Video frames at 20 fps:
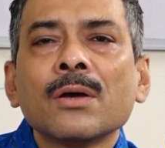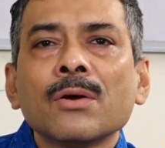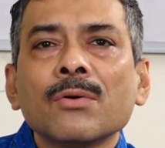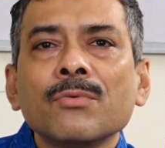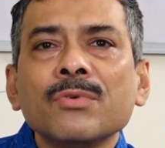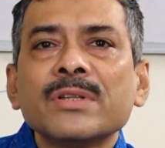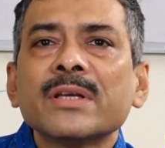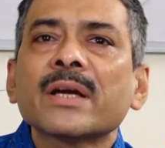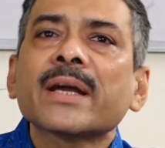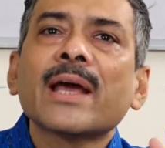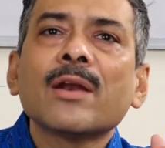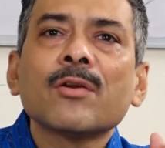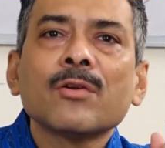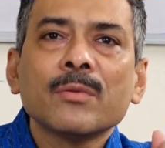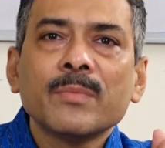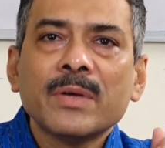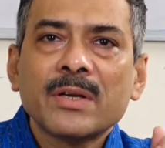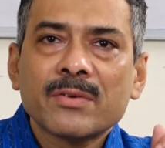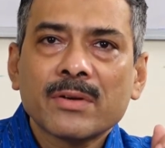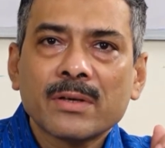with a
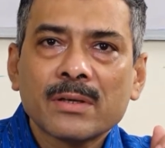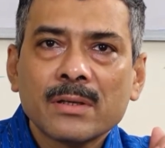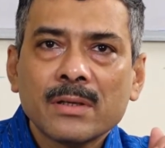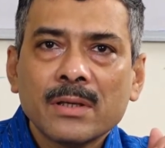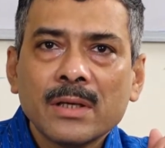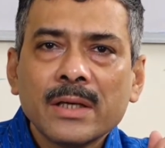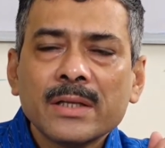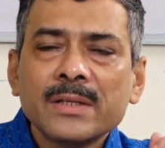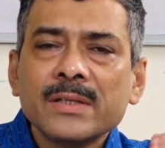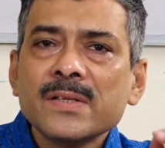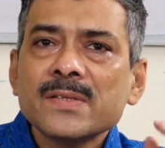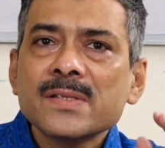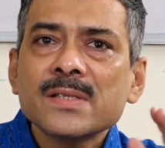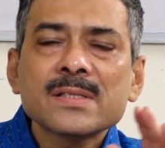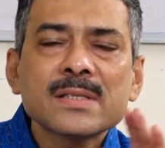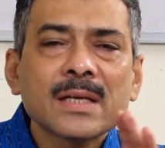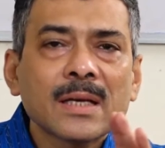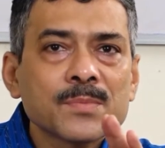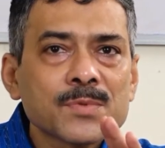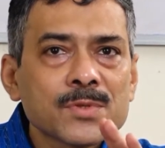calorimeter. This
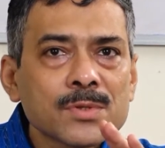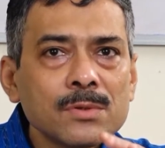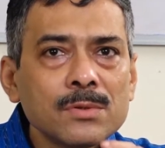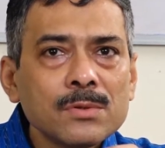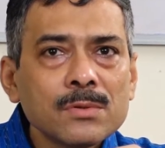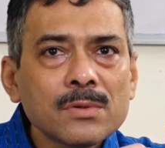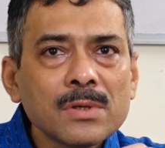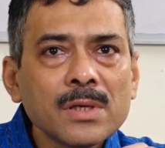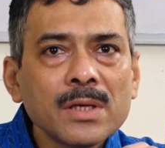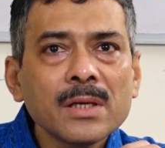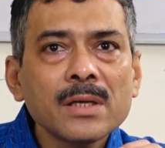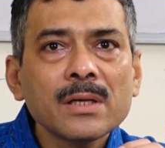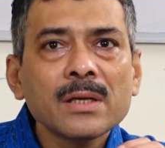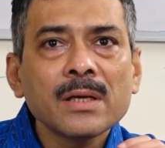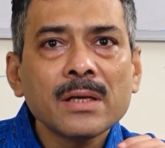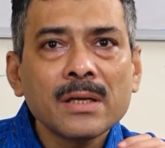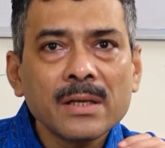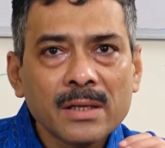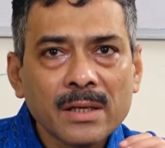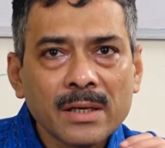is absolutely
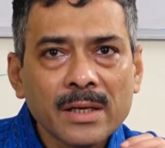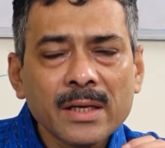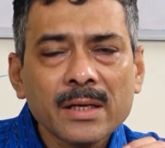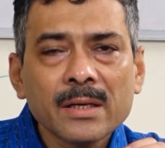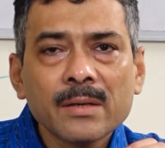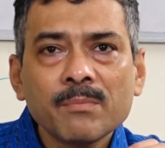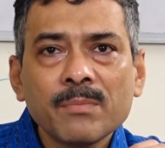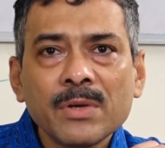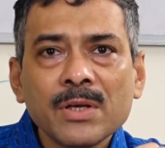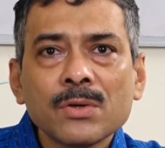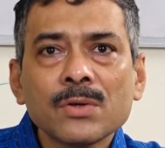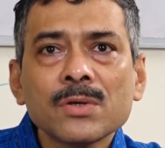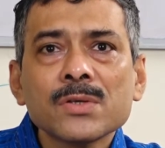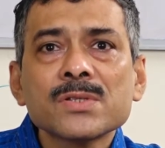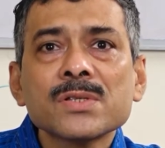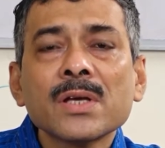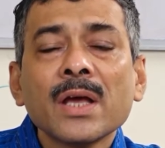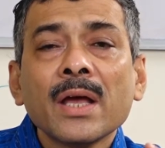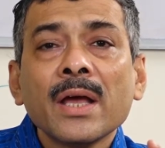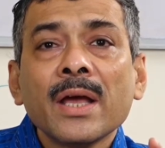incorrect,
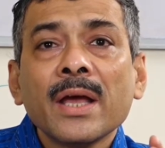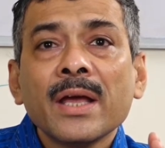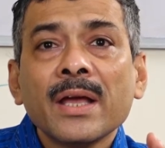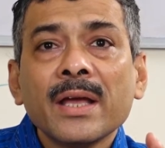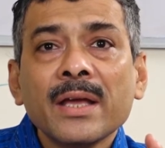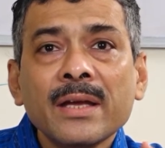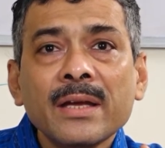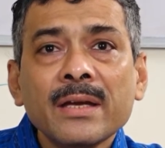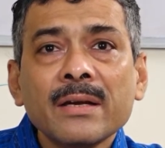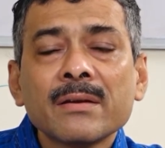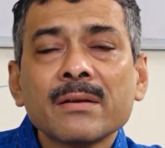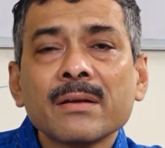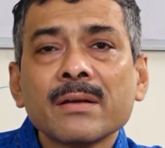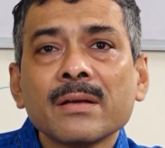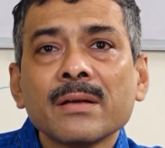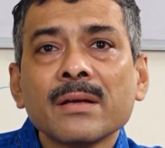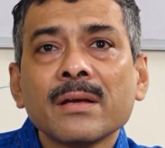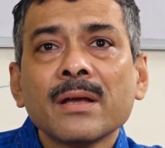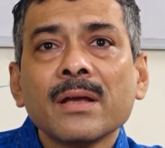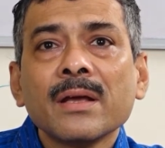because heat
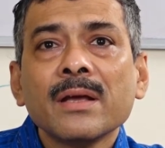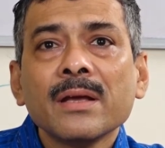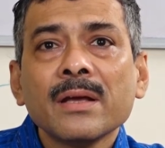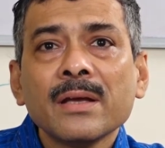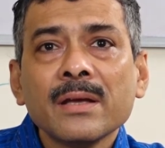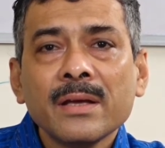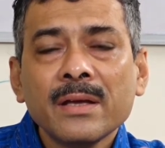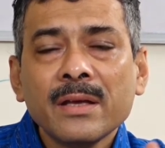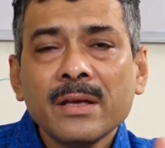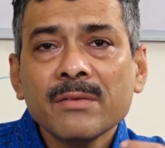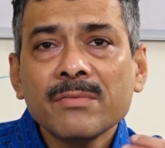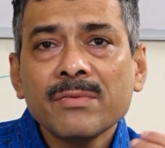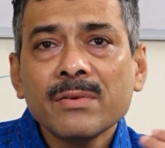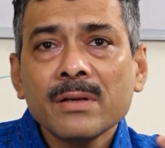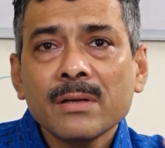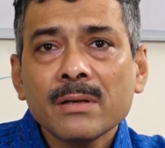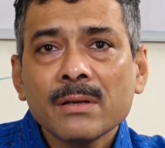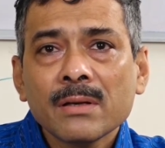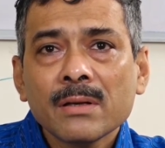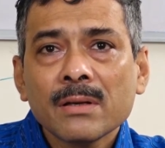
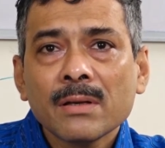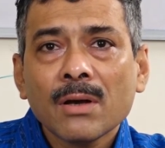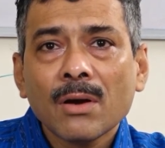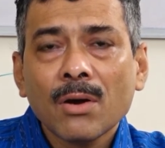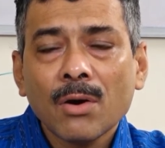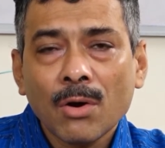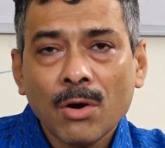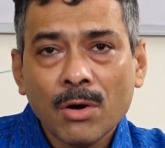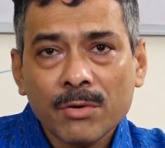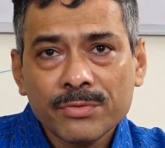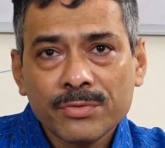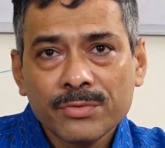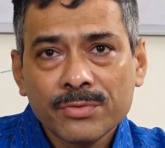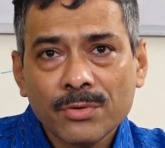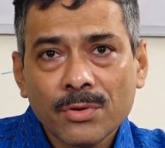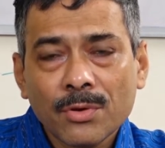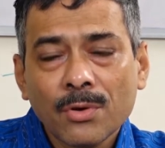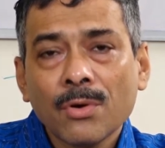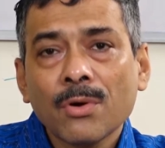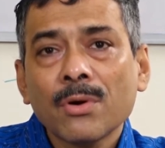given off
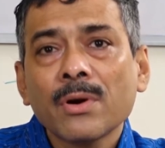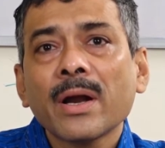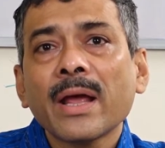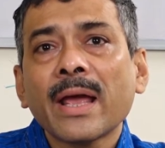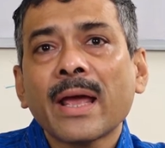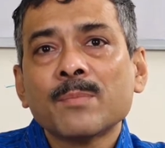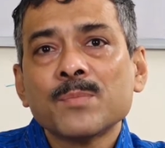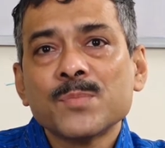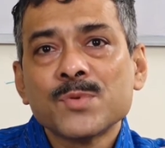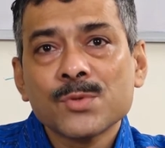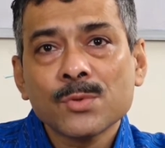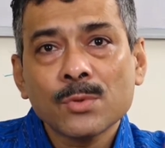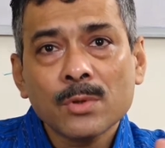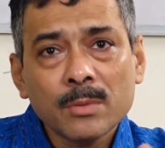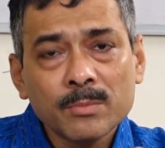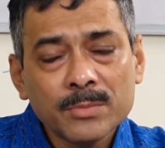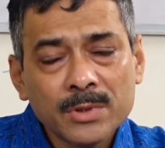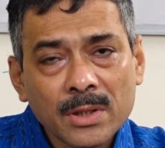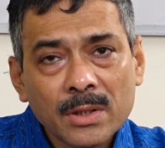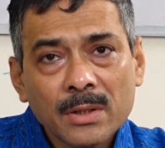or
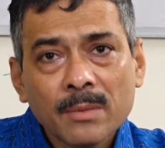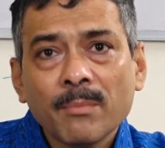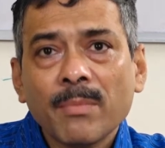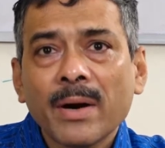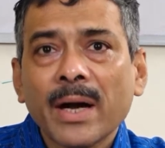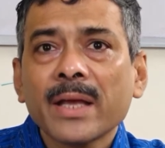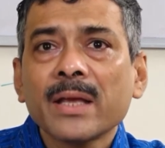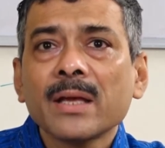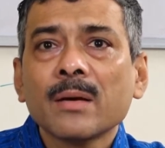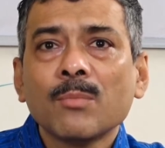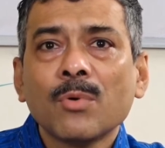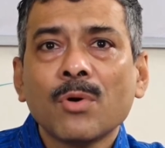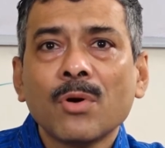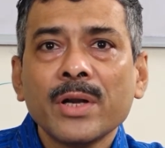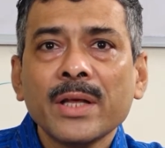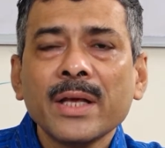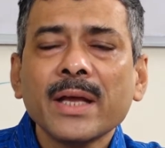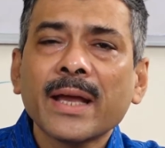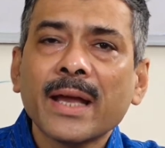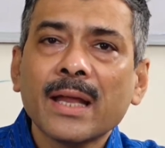absorbed by a
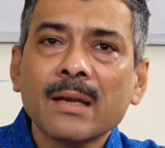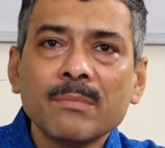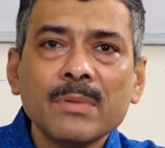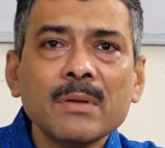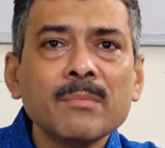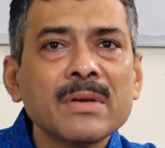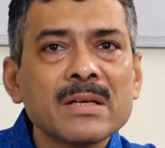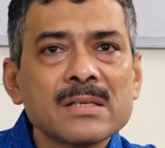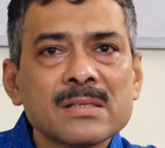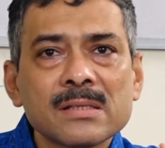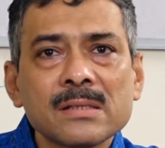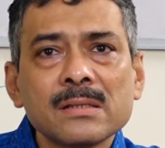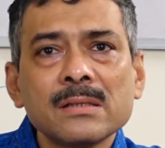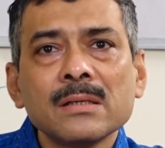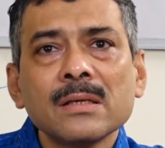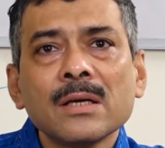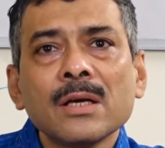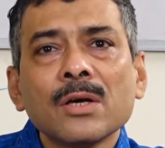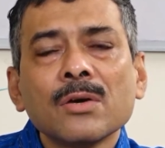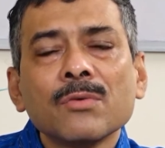body can be
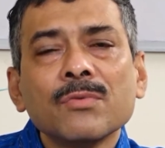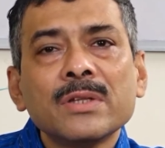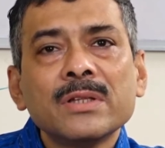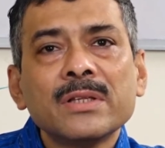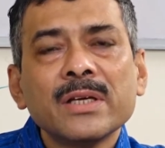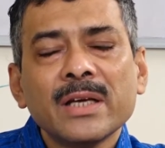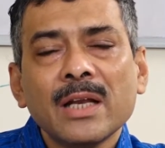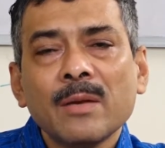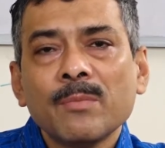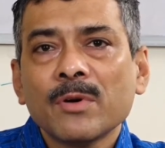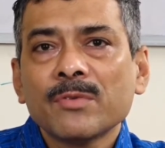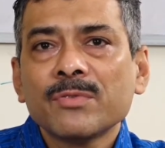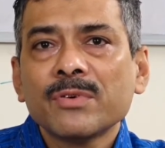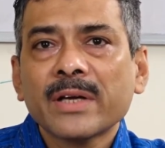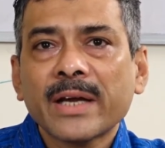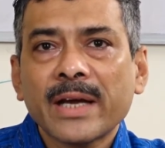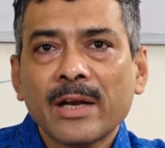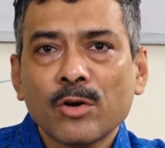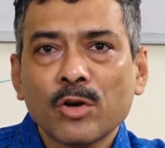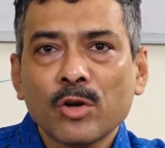measured with the help of a
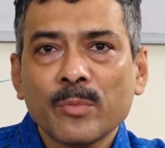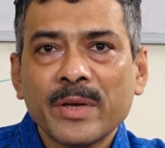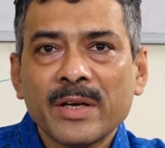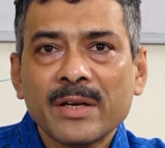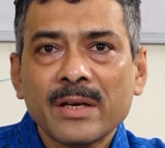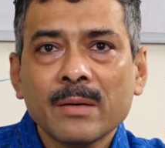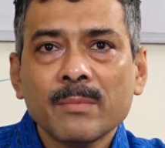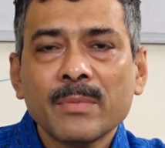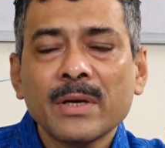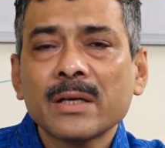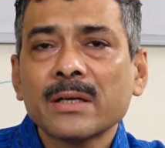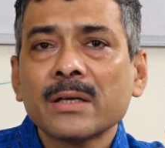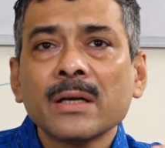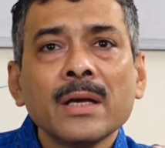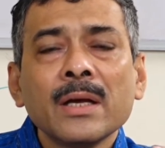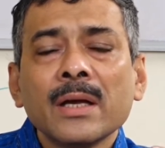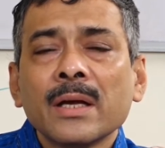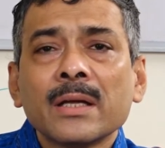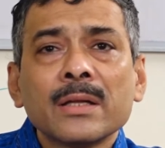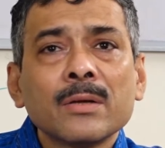calorimeter, but
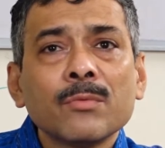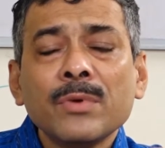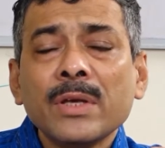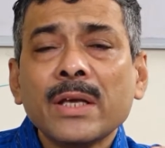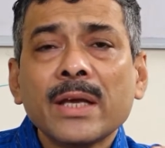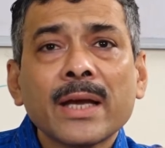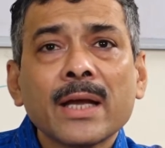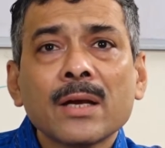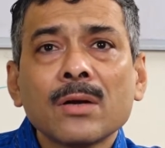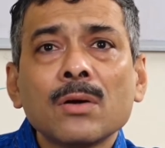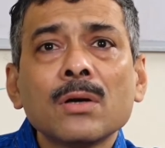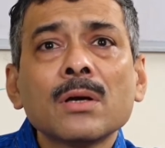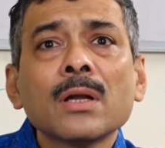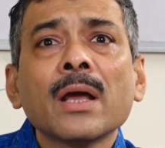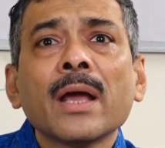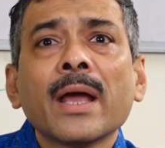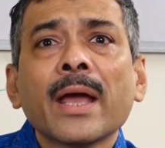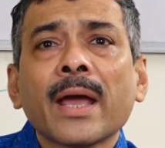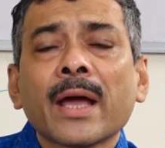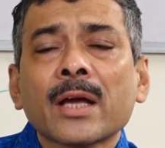we cannot
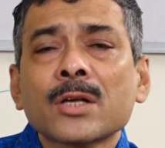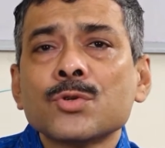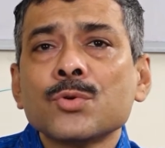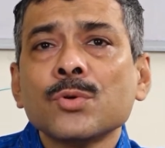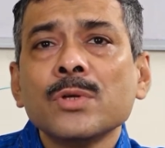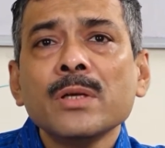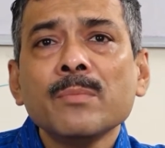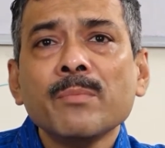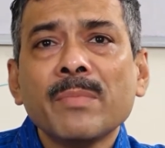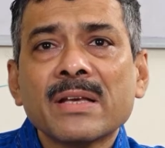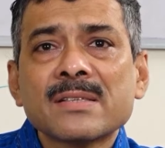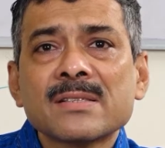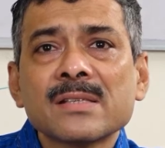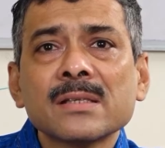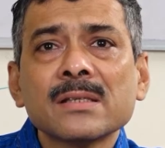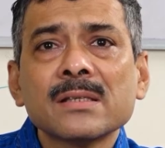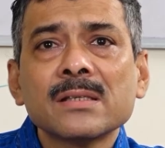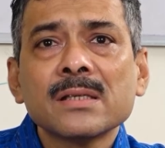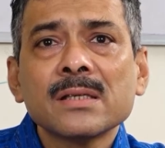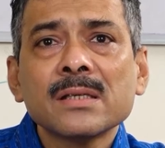actually measure
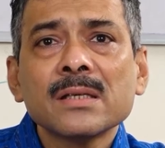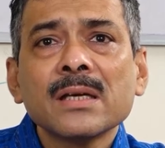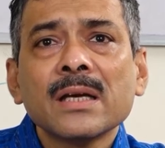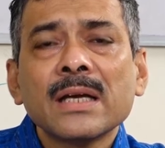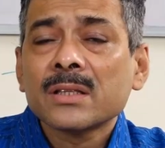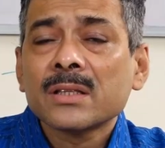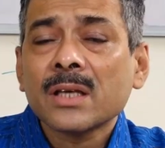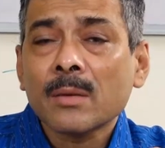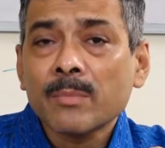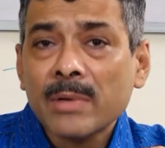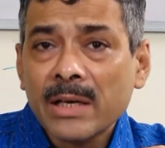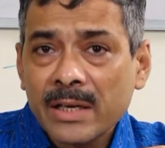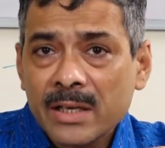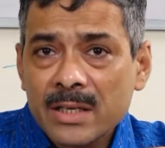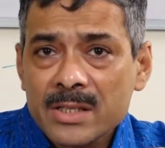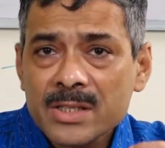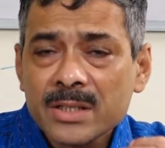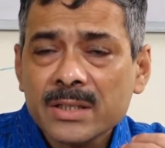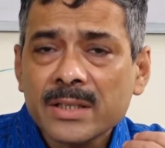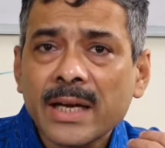the thermal
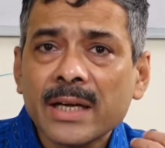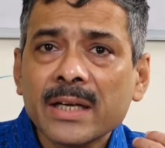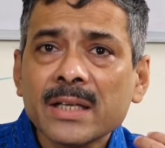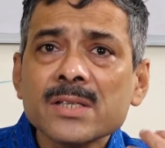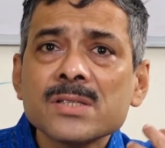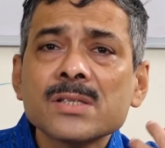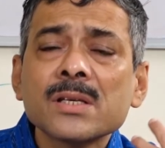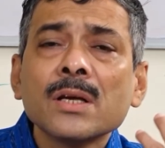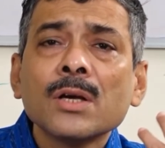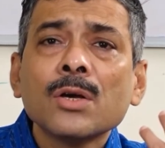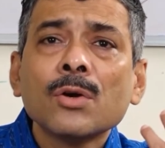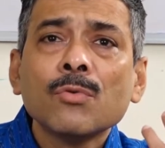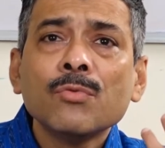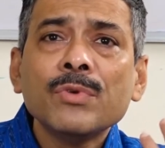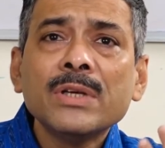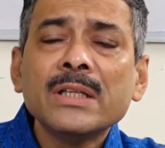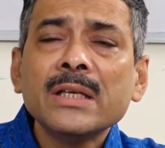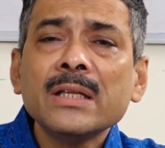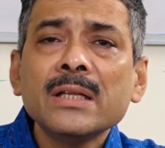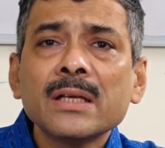energy that is
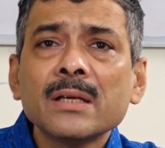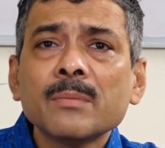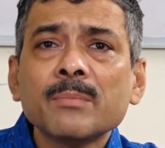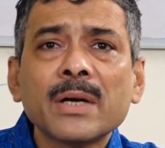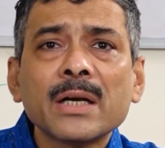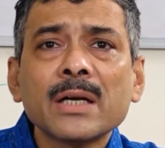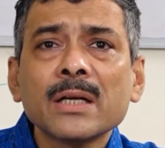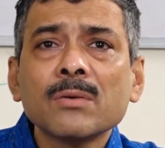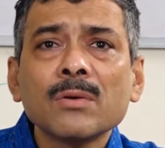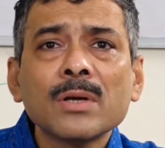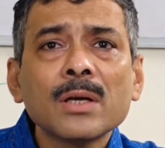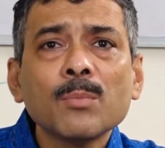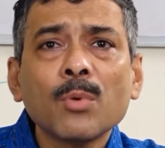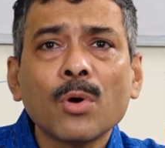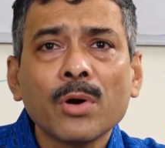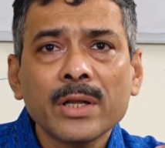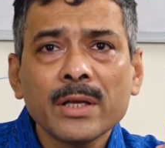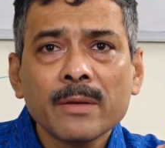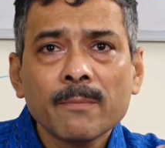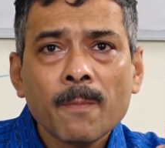within a particular
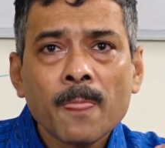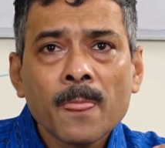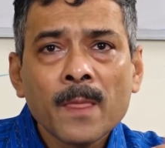body.